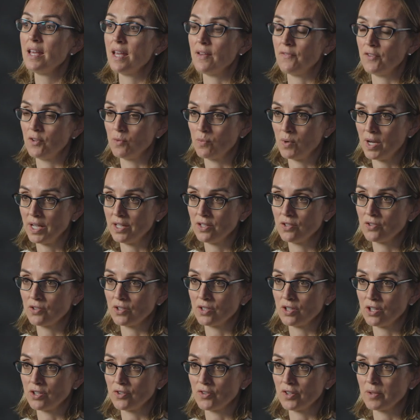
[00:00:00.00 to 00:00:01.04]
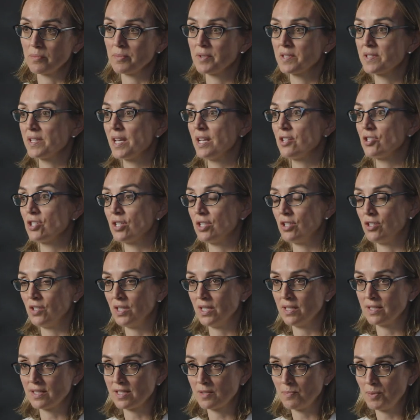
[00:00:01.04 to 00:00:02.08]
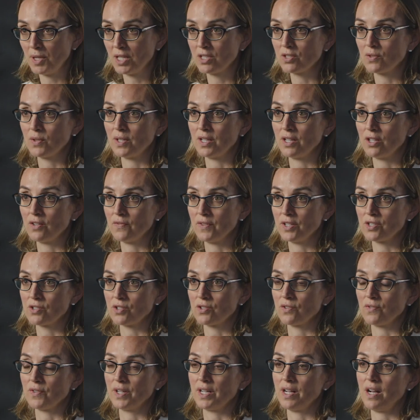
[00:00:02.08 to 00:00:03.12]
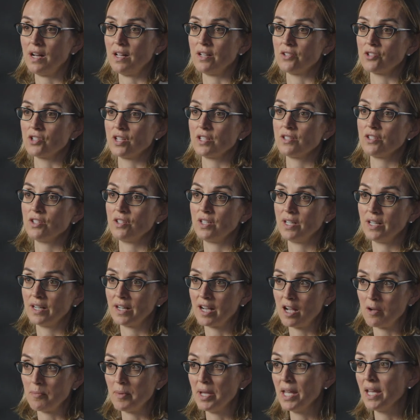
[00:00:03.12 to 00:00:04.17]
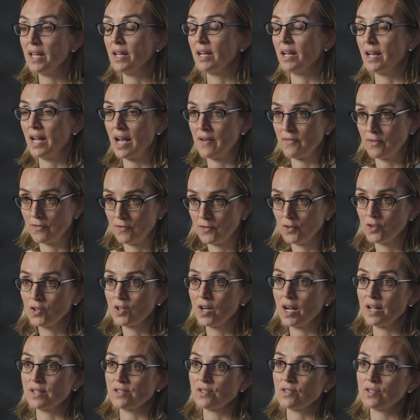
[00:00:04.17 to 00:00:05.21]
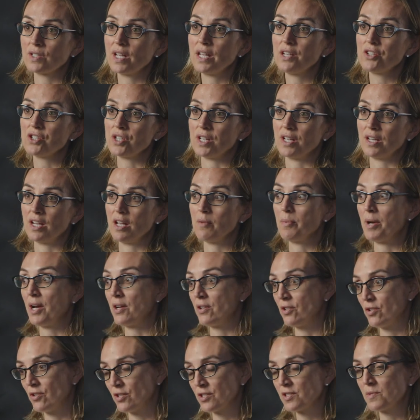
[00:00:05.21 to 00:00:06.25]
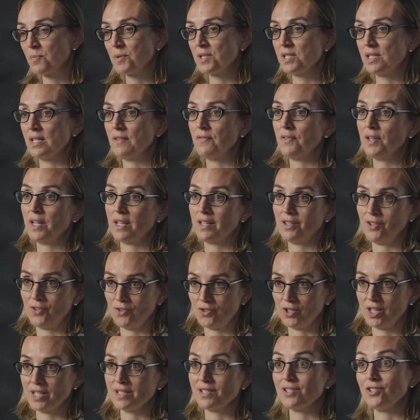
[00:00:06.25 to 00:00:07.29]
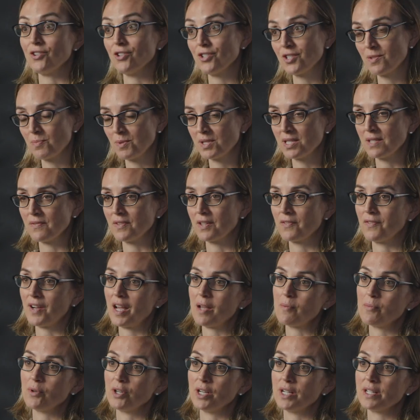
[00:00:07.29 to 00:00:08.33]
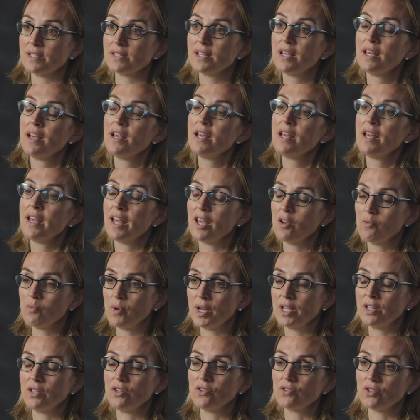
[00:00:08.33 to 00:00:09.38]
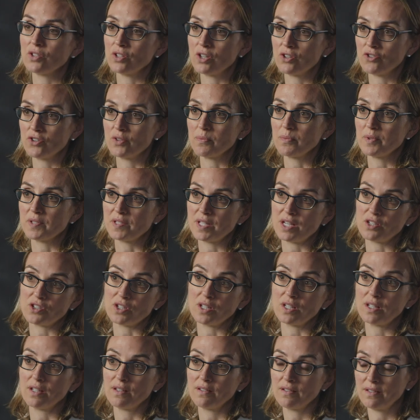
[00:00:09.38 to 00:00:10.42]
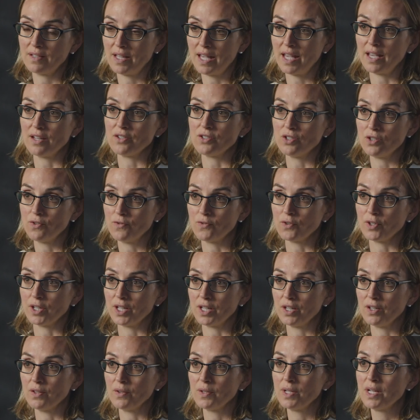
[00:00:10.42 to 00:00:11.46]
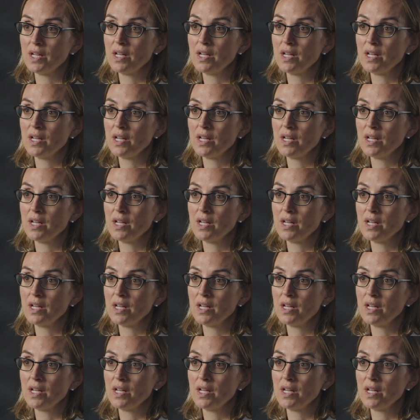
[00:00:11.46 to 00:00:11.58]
If you want uterine artery embolization, you need to speak to an interventional radiologist. You need to come in and have a full consultation about your specific uterus, your specific fibroids, and what uterine artery embolization can do for you.